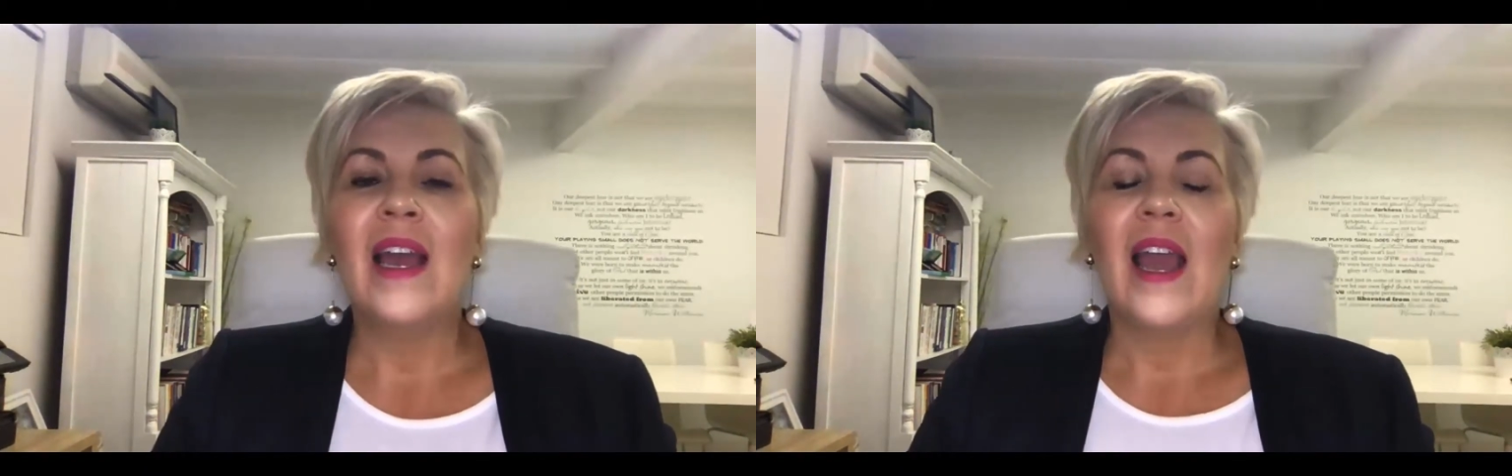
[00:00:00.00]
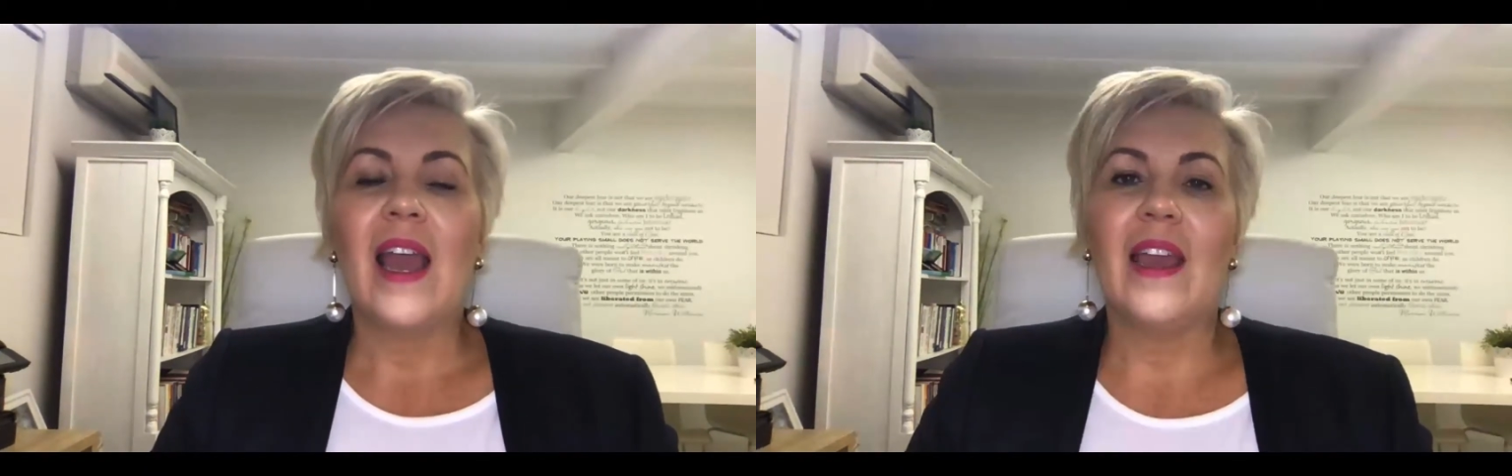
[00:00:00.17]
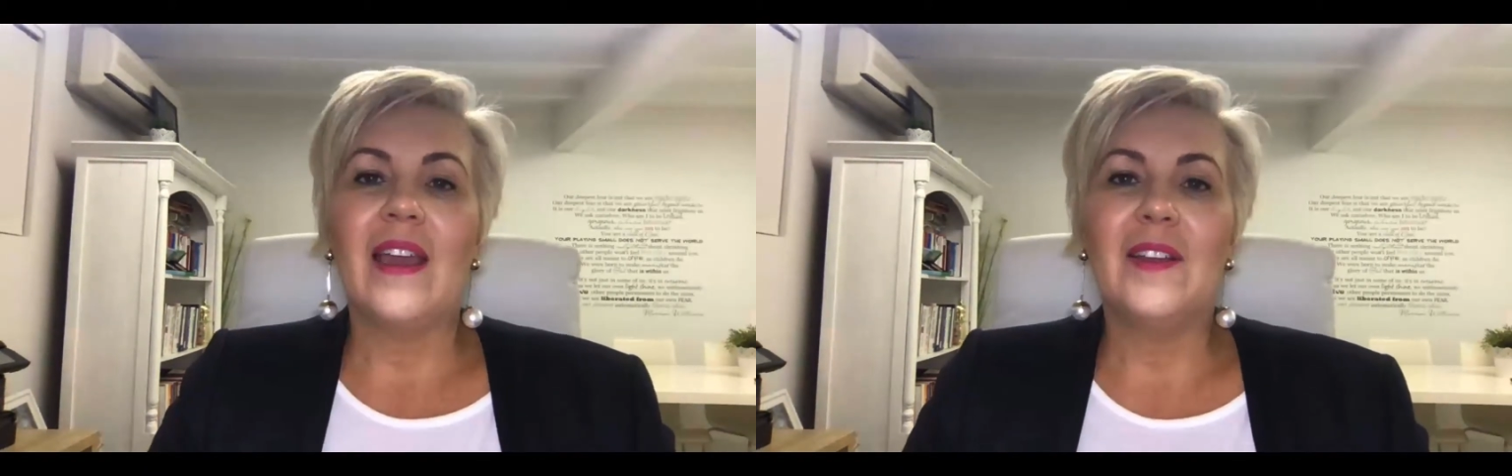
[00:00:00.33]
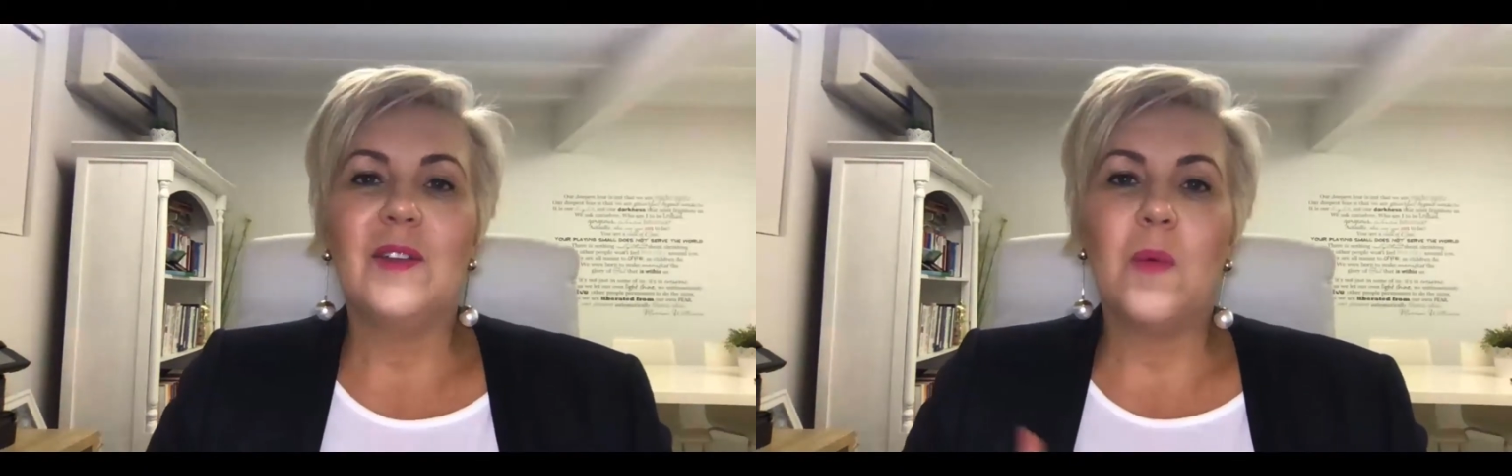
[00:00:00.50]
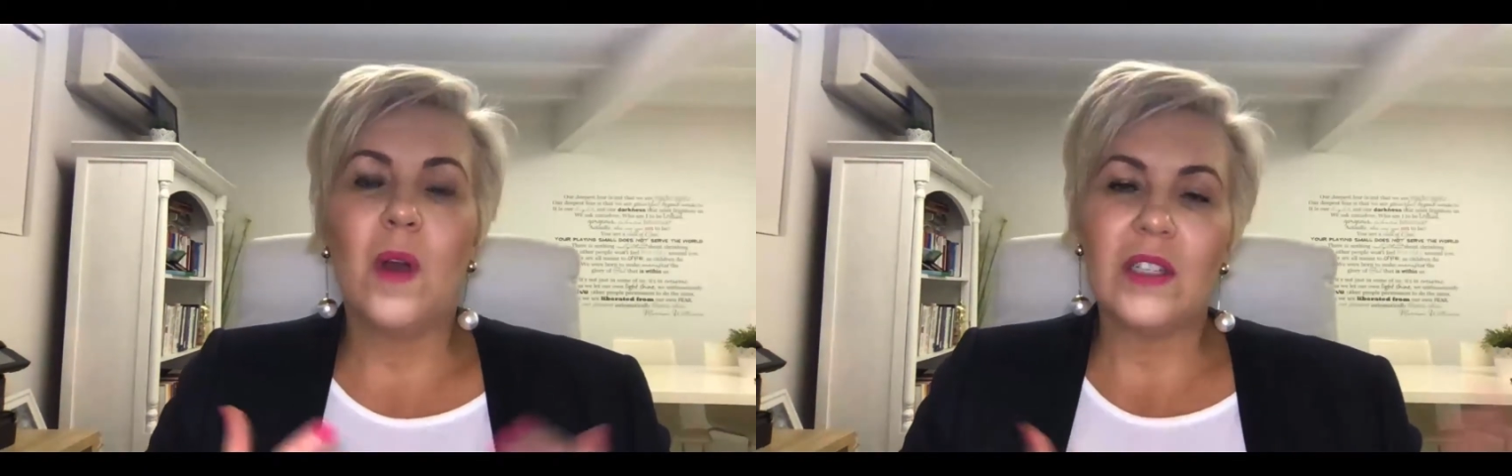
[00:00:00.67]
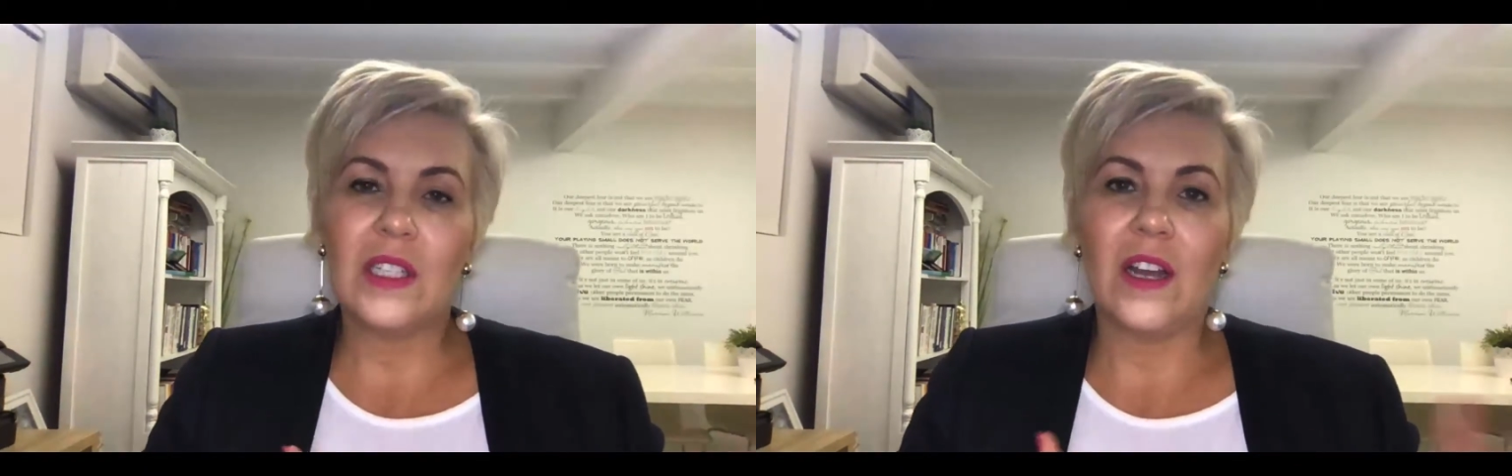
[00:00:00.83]
And
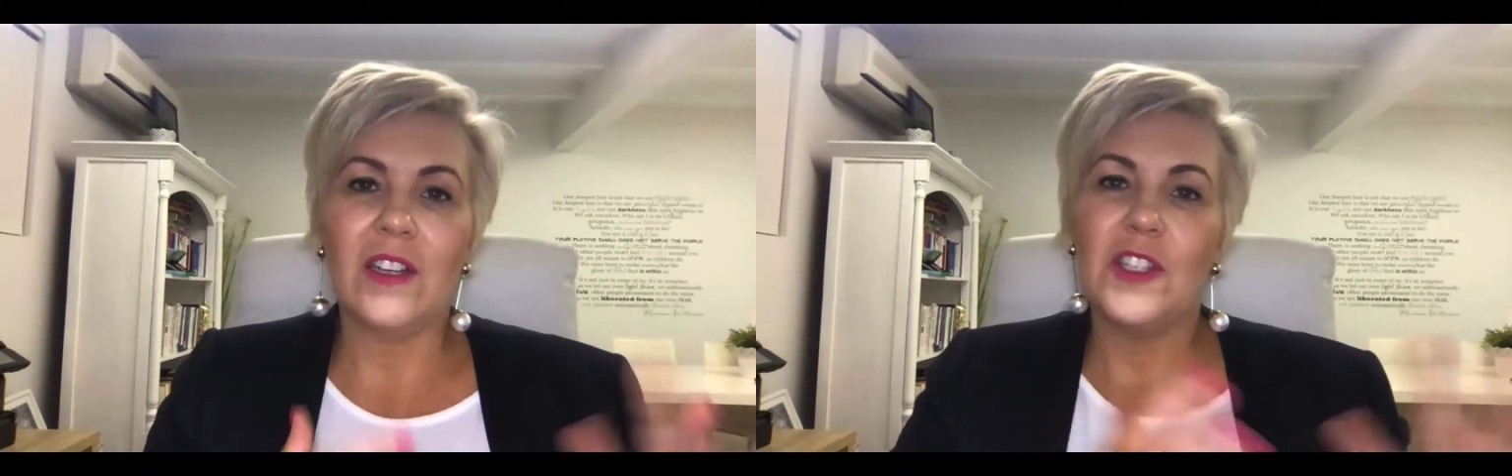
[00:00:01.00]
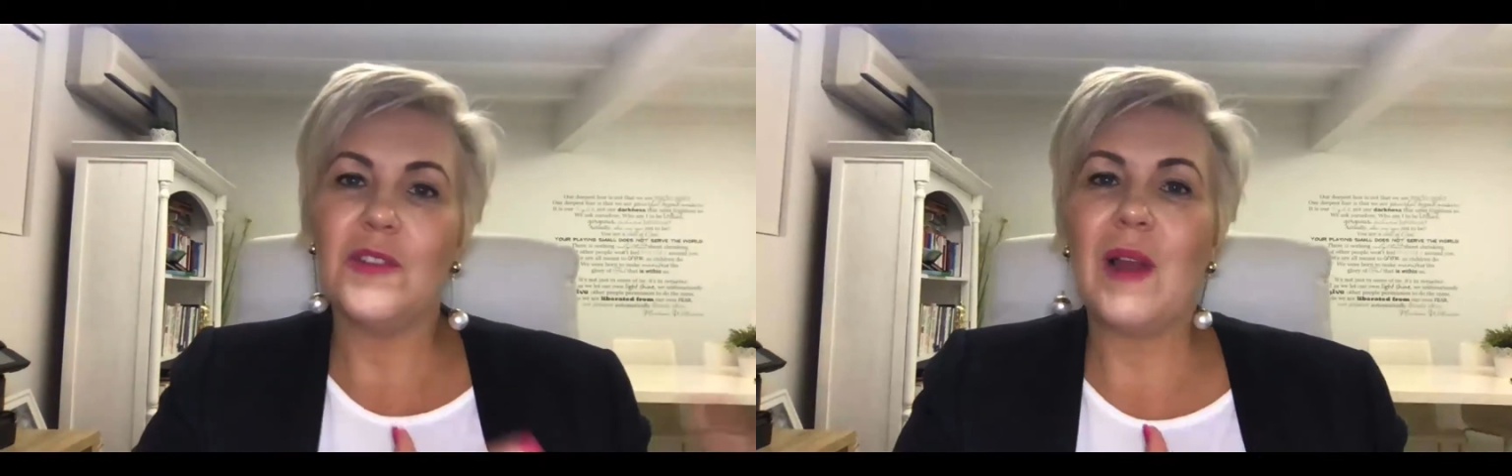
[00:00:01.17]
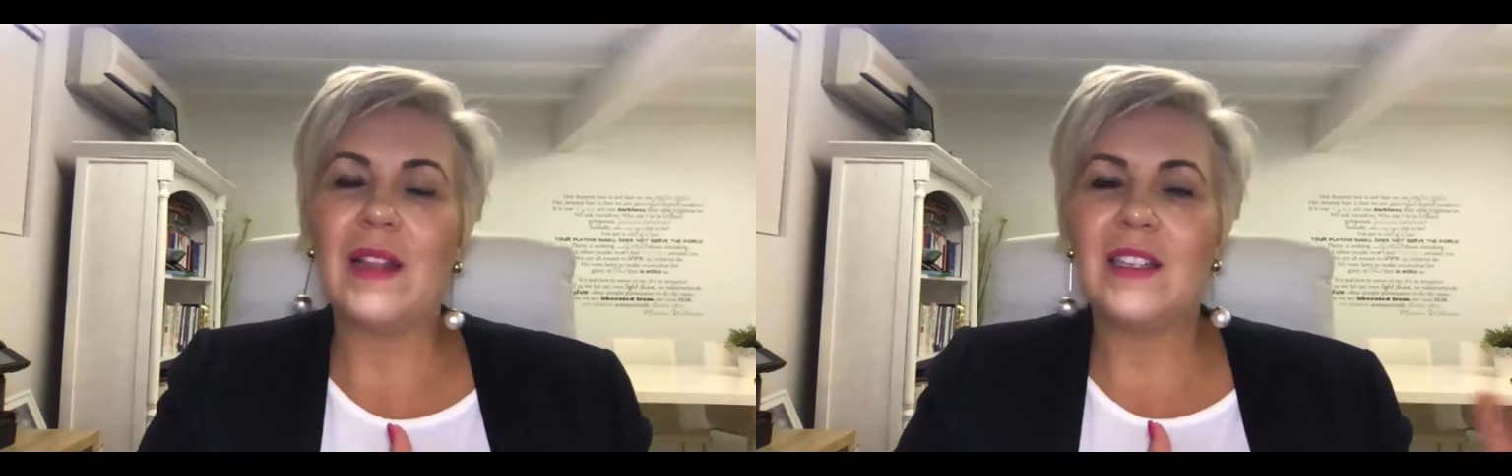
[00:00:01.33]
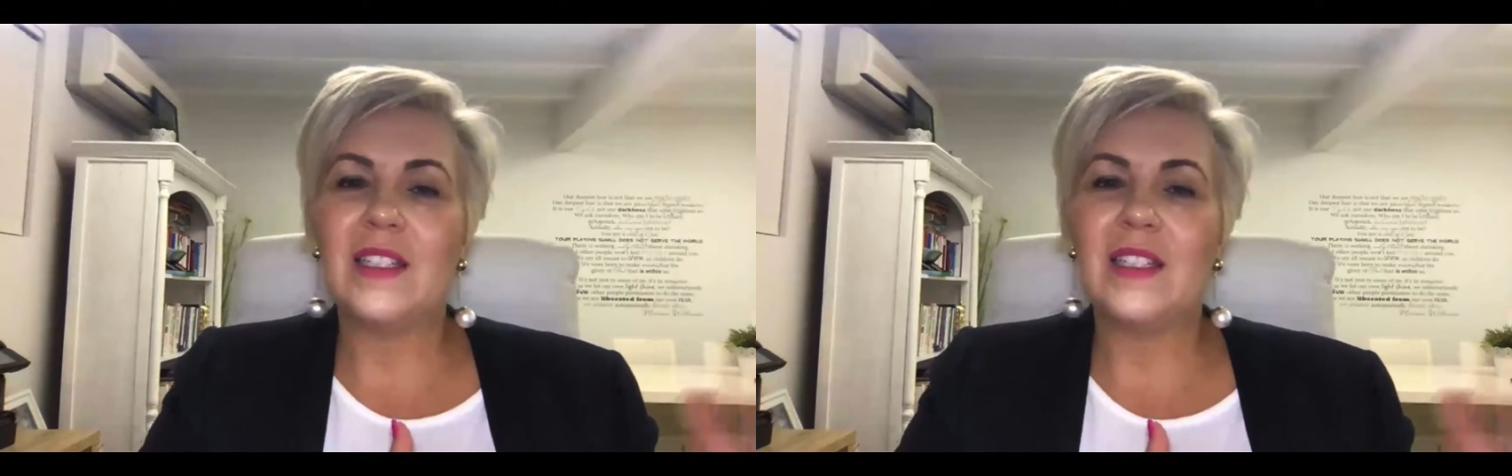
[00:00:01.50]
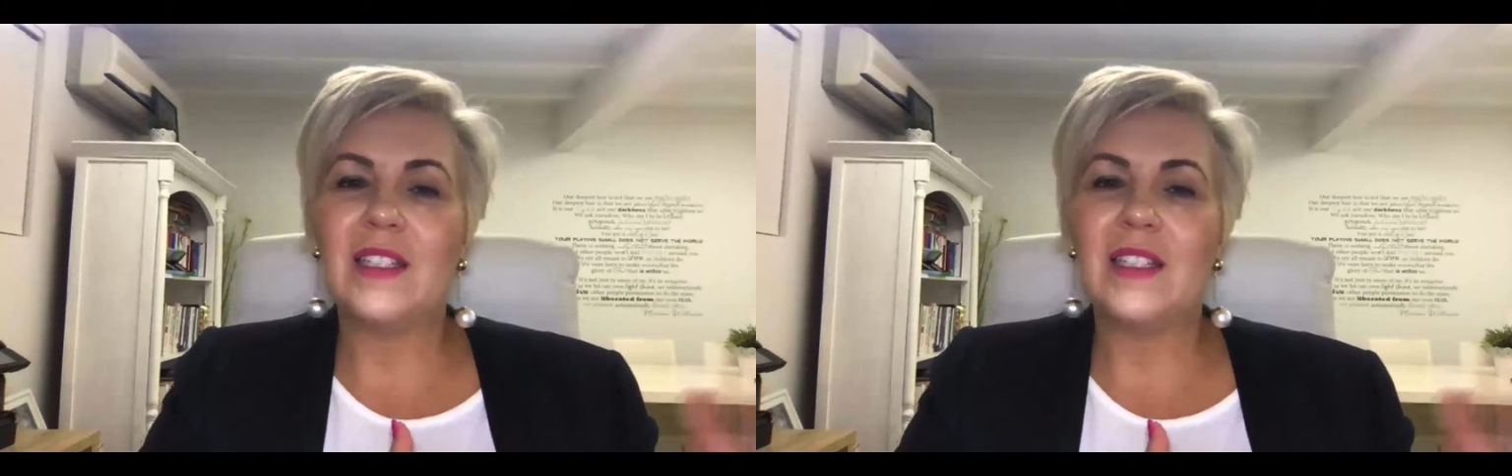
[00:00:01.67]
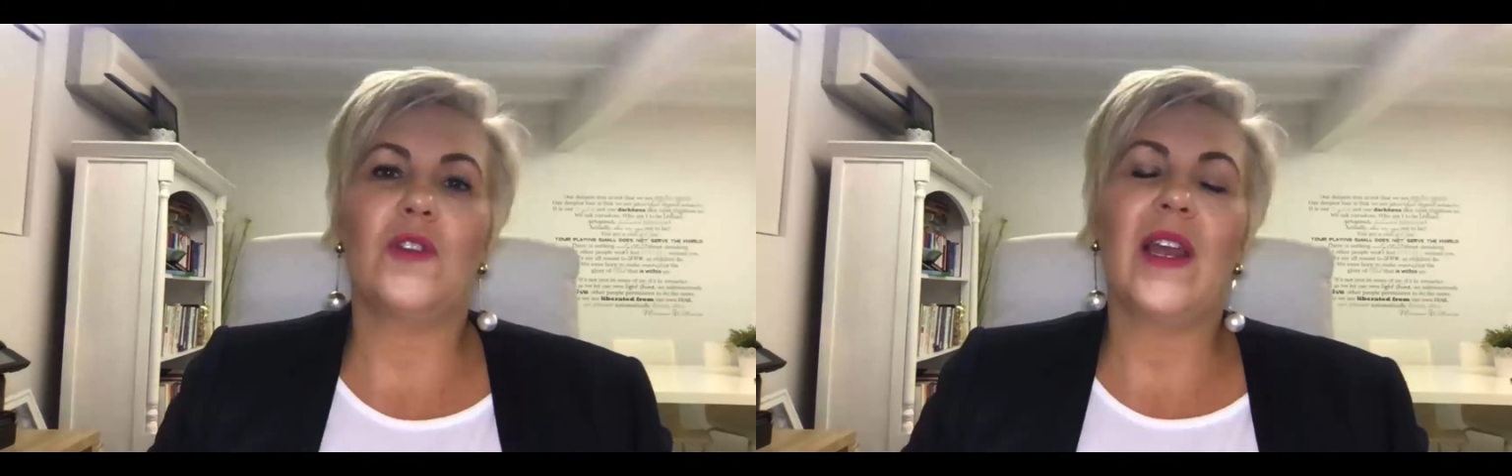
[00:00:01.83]
whilst I do run this as a
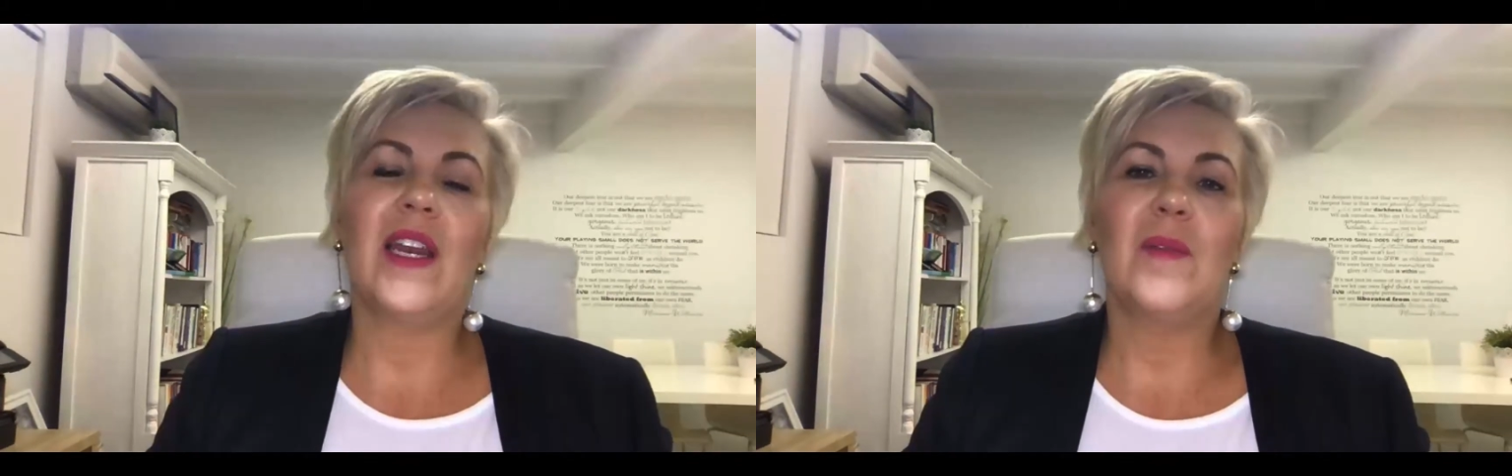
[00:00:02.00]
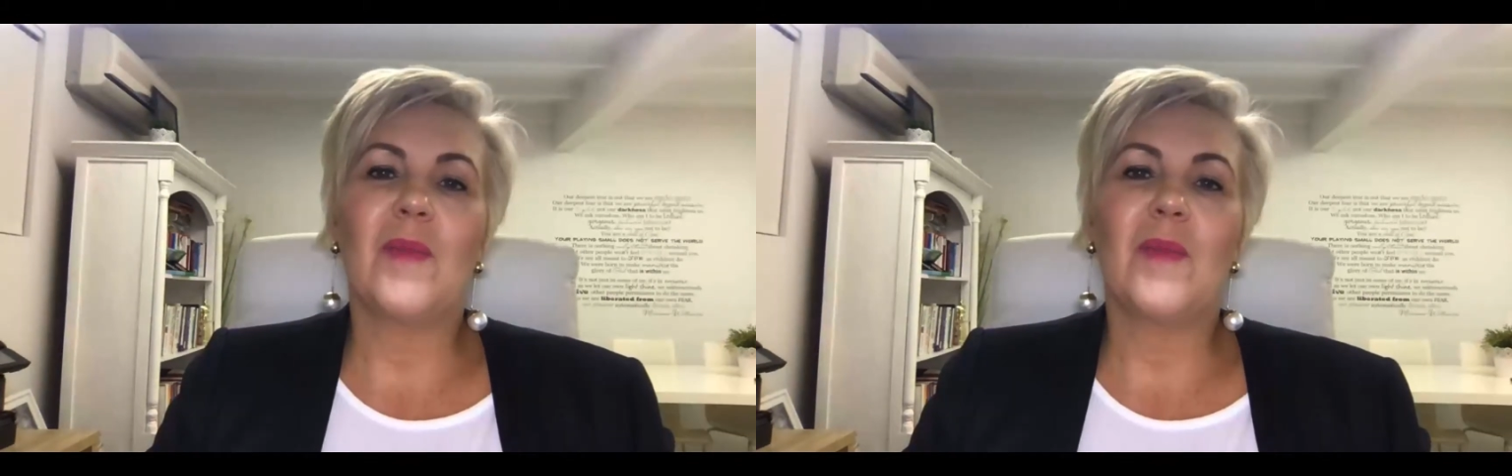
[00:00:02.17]
training